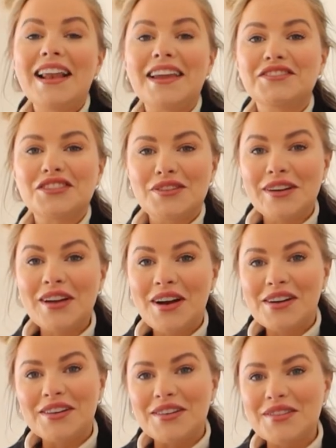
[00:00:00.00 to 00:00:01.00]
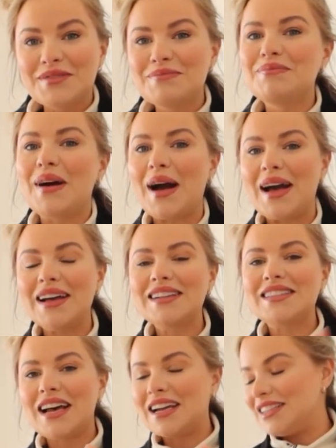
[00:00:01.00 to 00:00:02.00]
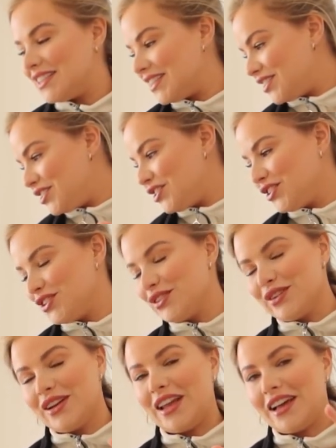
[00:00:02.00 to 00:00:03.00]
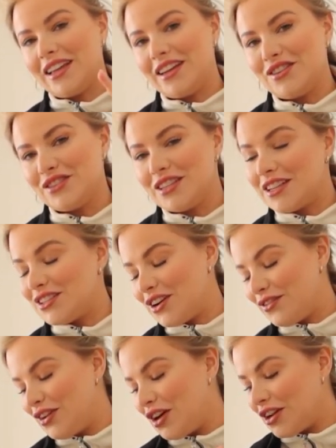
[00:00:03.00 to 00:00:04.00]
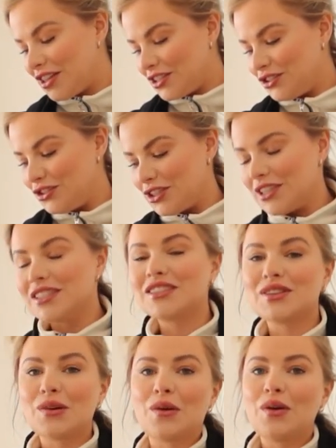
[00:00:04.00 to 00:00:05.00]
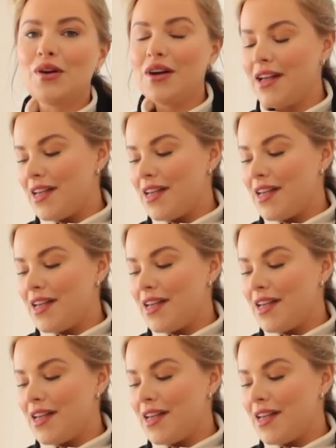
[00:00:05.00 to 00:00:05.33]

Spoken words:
I left you at home, but I did do like a little TikTok vlog that you just saw,